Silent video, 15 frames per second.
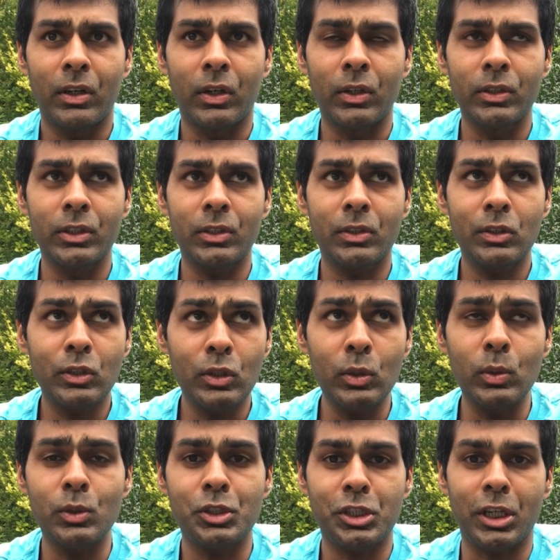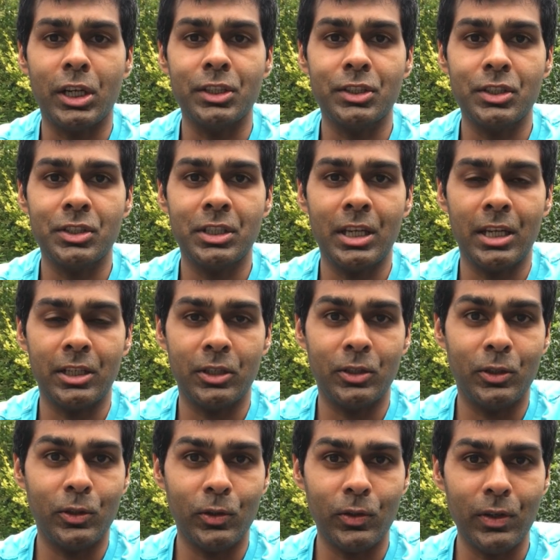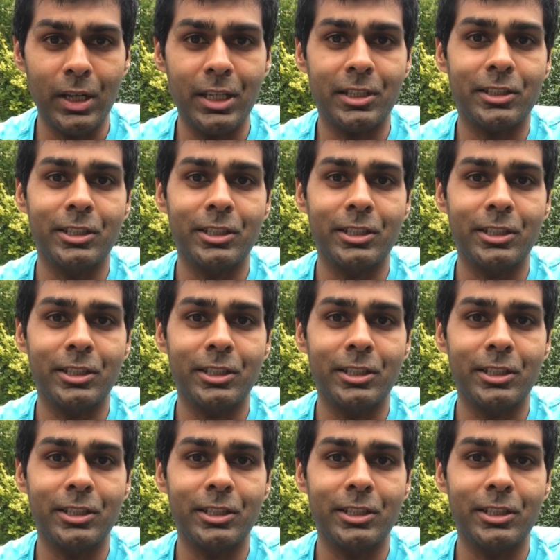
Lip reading: on the 2 chances he had a great